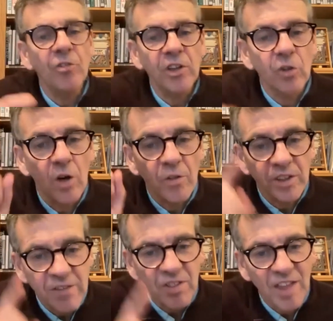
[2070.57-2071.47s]
this,
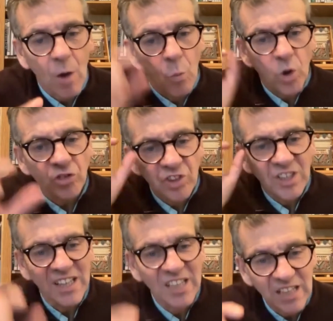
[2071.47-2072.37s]
given that, what's the
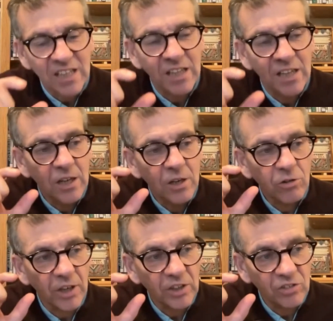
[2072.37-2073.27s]
key
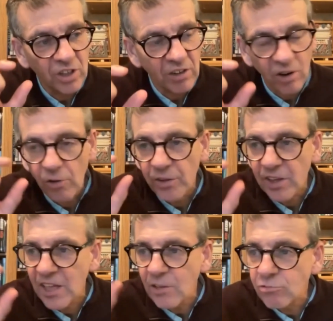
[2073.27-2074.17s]
criteria or the
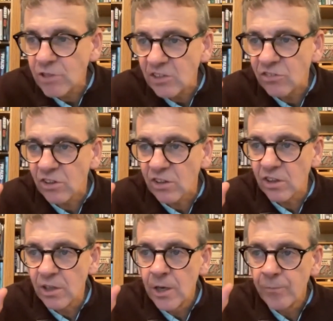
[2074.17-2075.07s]
key
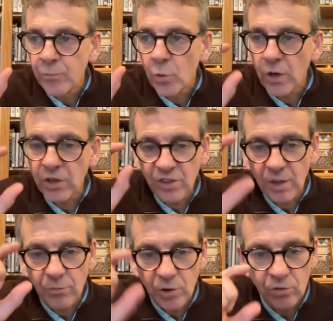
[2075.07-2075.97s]
reason why
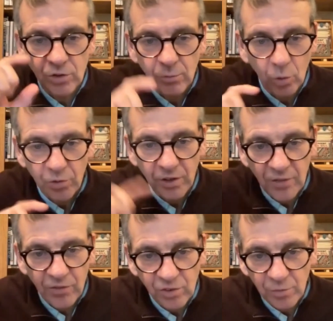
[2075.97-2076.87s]
some use it more than
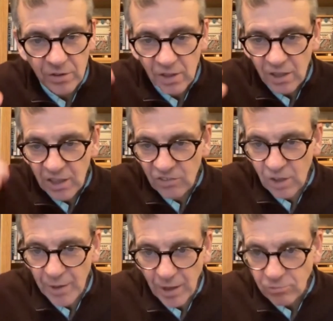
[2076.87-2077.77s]
others? I mean, is it
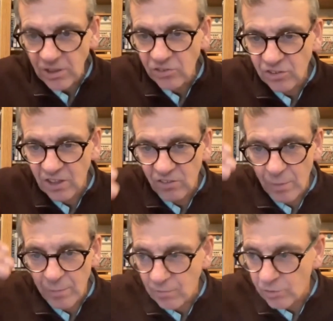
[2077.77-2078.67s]
about risk? Is it
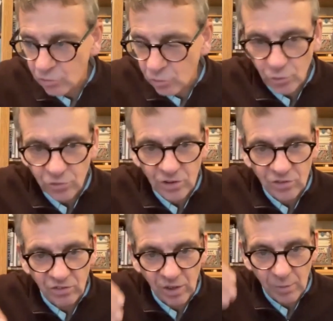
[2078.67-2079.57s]
about resources?
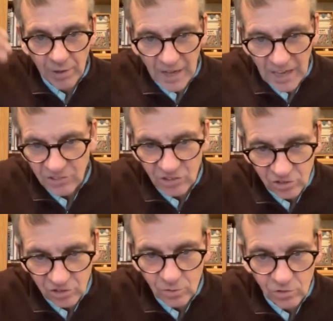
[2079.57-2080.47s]
Is it about
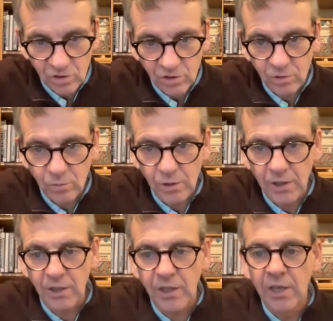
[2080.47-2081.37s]
attitudes
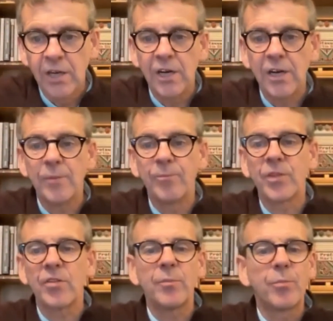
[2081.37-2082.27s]
to the
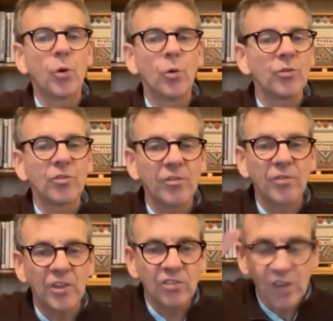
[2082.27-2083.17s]
importance of
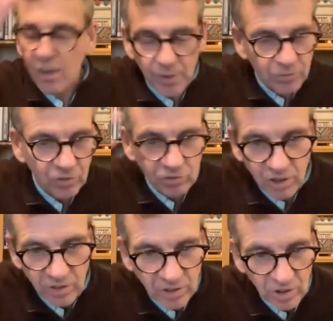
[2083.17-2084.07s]
incident? I mean, I'm just
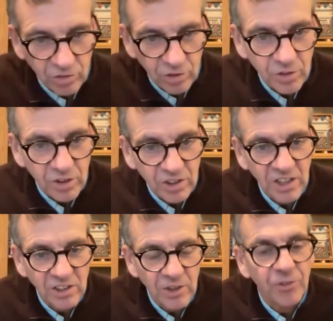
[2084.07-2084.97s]
trying to think through the
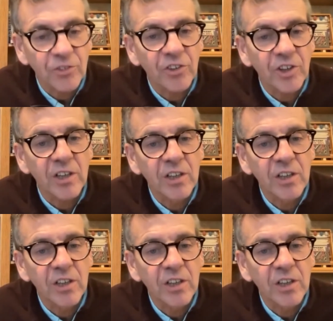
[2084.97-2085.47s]
key difference then.